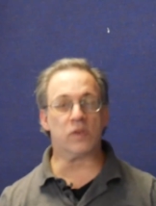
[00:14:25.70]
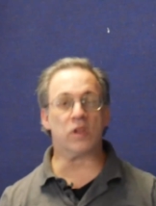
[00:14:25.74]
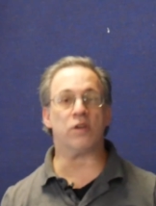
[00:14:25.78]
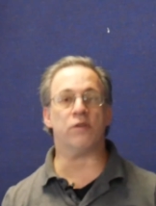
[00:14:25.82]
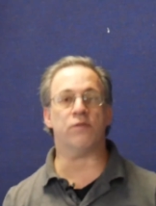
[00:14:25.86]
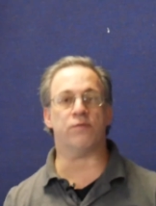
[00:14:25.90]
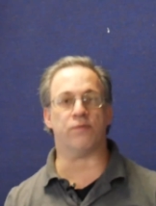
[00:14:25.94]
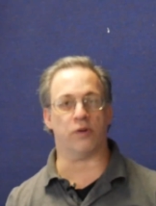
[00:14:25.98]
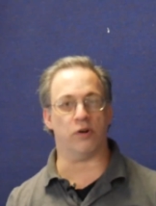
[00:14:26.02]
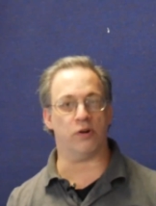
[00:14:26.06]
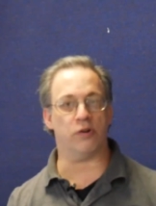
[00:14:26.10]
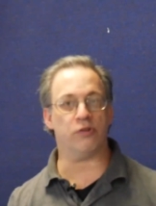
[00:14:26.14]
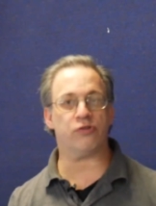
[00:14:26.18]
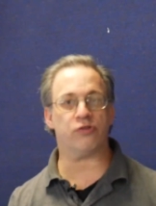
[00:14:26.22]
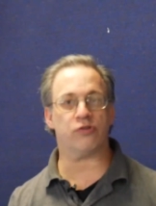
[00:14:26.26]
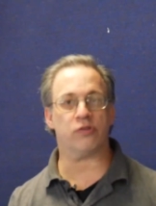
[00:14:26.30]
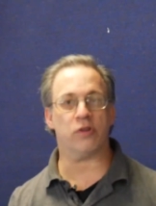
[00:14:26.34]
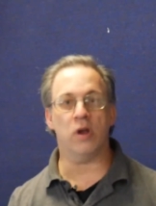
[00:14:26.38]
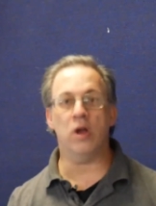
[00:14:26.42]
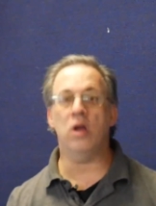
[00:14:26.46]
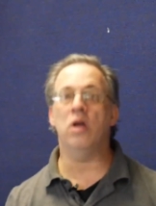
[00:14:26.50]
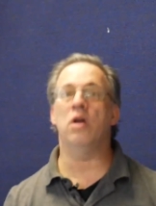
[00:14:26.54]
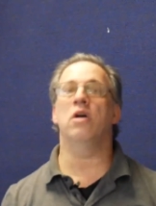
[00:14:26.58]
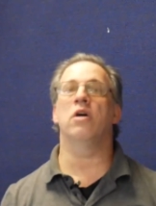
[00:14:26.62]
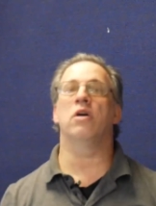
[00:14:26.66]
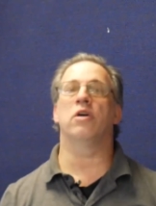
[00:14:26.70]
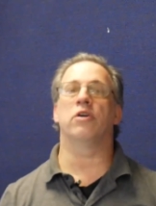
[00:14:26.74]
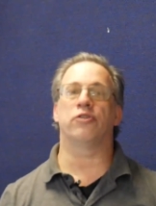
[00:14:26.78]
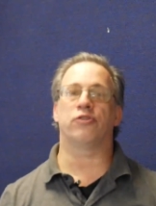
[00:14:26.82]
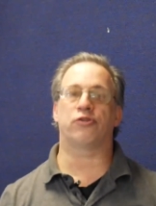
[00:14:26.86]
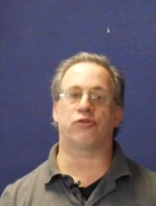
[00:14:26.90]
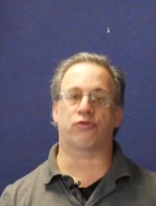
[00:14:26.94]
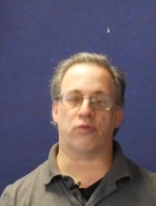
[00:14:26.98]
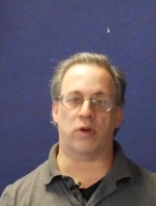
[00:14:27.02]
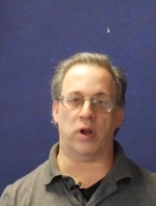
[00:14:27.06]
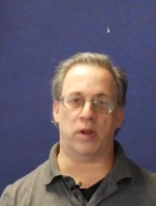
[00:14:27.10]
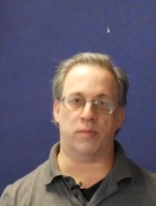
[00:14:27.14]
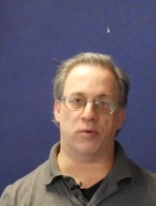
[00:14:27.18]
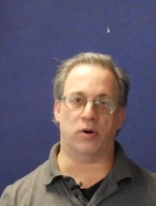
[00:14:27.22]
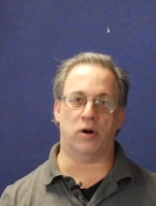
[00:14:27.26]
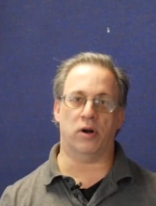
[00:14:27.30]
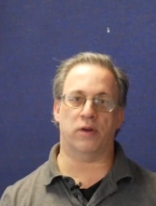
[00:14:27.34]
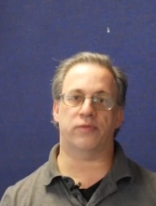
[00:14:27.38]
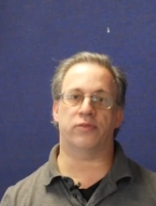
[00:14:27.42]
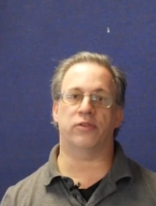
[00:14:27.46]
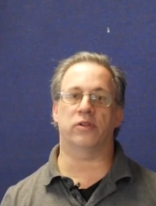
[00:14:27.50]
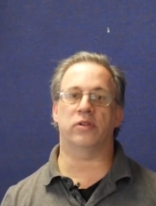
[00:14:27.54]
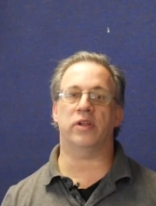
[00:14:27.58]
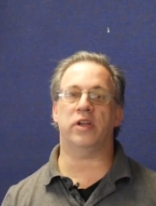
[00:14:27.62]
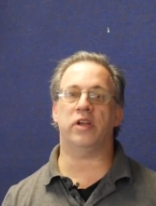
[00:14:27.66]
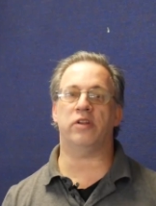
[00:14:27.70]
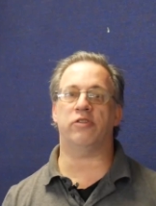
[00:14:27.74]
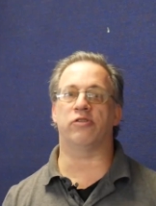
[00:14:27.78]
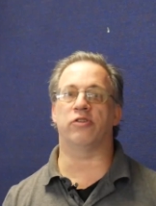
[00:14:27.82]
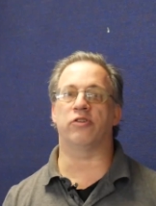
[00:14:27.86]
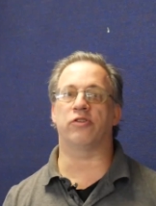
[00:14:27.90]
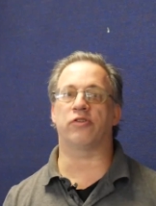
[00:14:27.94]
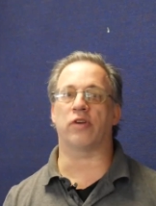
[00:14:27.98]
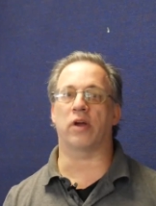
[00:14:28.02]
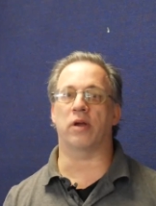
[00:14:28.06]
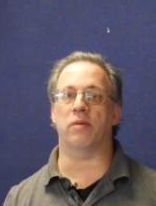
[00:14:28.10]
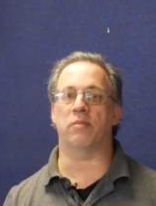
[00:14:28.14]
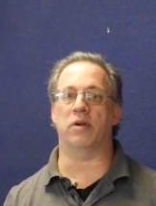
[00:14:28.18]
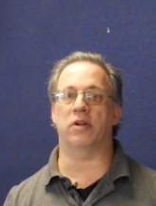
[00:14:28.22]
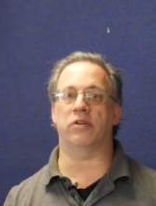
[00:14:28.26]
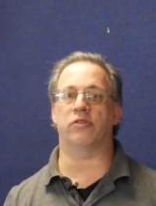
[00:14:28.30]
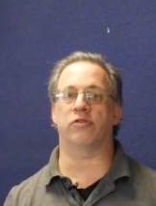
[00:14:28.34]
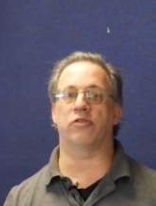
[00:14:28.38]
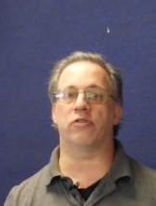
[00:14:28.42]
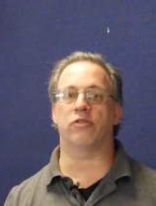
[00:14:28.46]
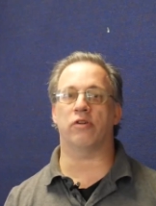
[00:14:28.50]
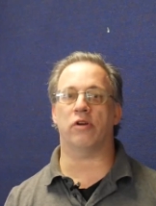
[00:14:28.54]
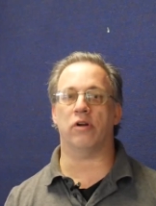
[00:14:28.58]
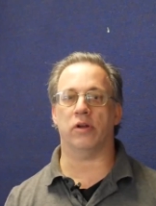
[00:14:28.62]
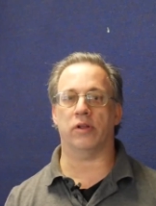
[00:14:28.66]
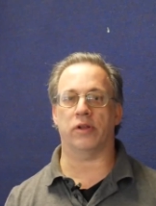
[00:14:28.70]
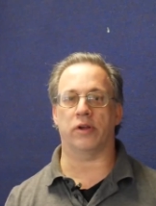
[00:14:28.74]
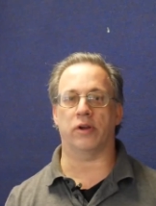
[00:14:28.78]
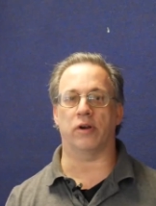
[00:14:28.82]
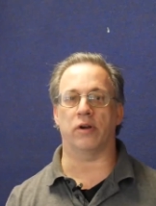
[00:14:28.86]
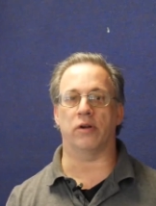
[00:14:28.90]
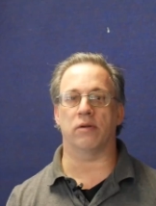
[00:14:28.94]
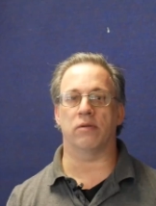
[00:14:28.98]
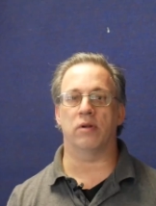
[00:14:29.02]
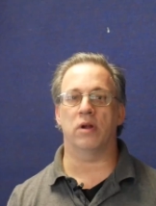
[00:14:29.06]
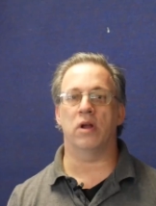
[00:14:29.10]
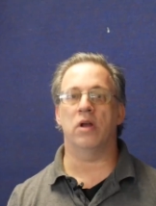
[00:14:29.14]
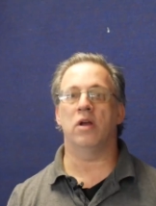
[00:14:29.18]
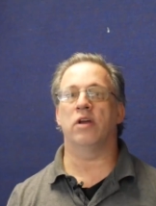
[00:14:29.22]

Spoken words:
First, scrape off the leeches I mentioned earlier.